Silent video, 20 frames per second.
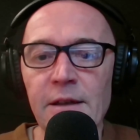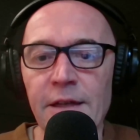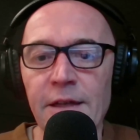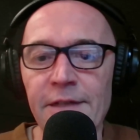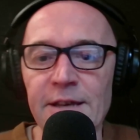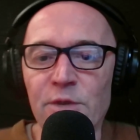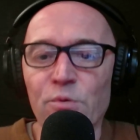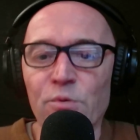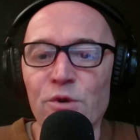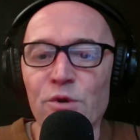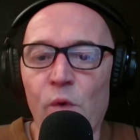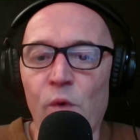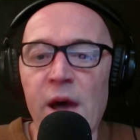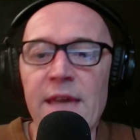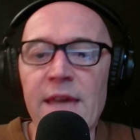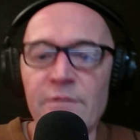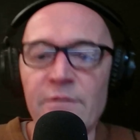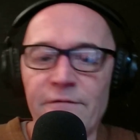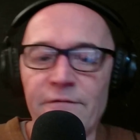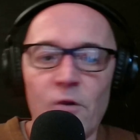And this was
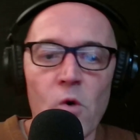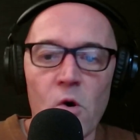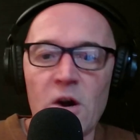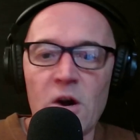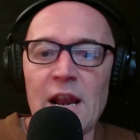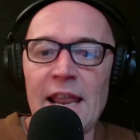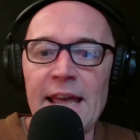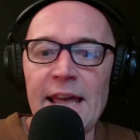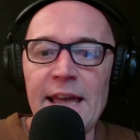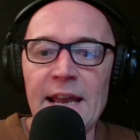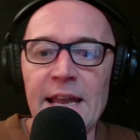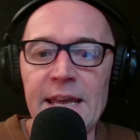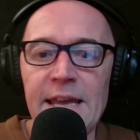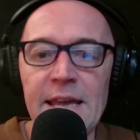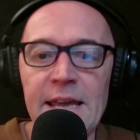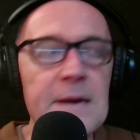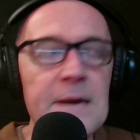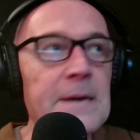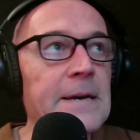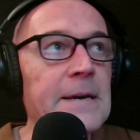way before
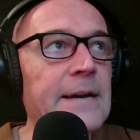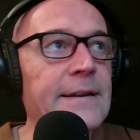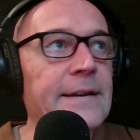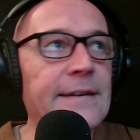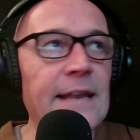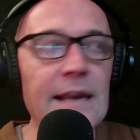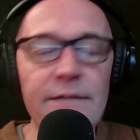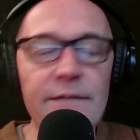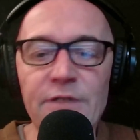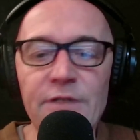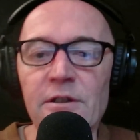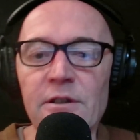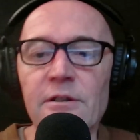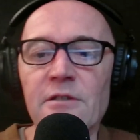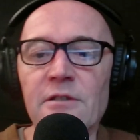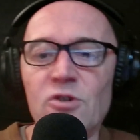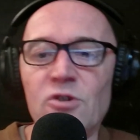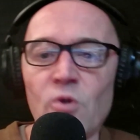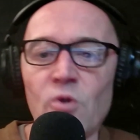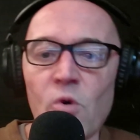clearly delivered to the
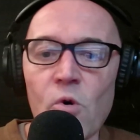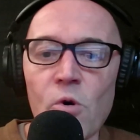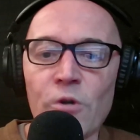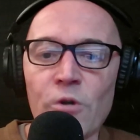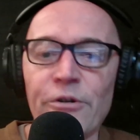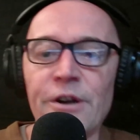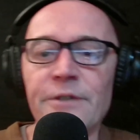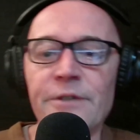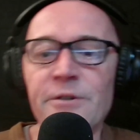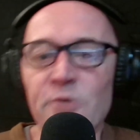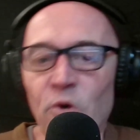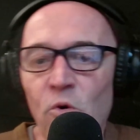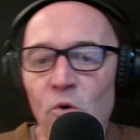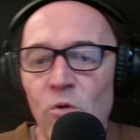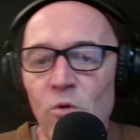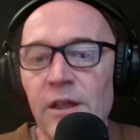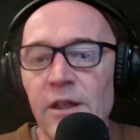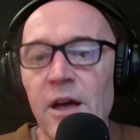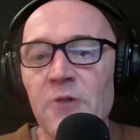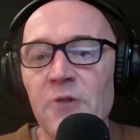door and
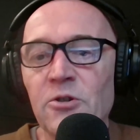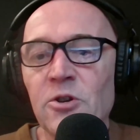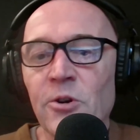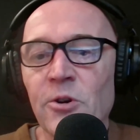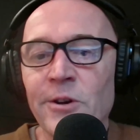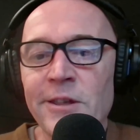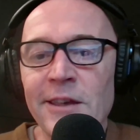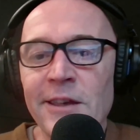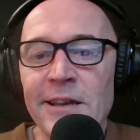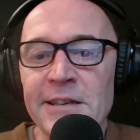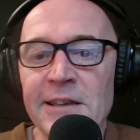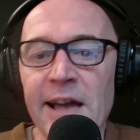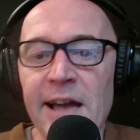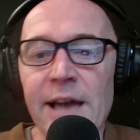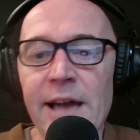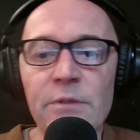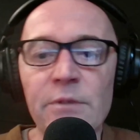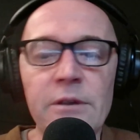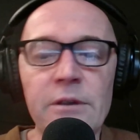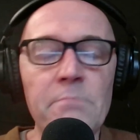all of those sort of things
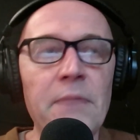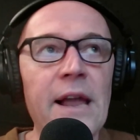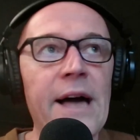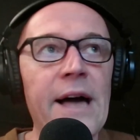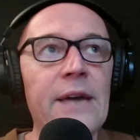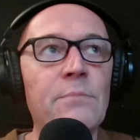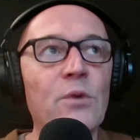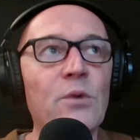came into play.